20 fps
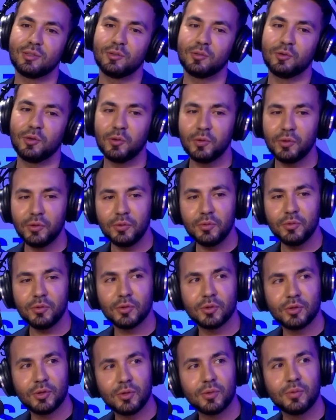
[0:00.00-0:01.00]
to know you,
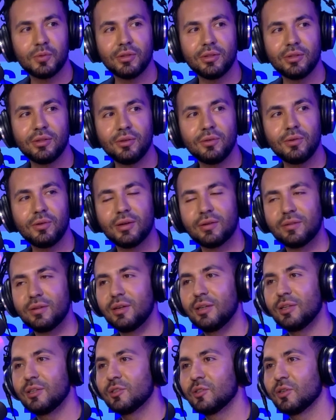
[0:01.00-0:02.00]
to talk with you. I
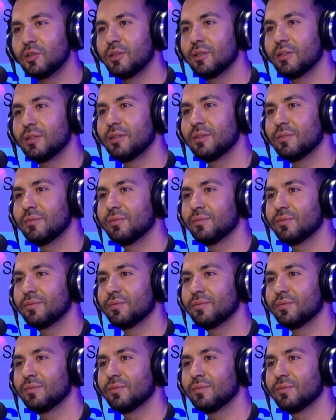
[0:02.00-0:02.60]
really enjoyed it.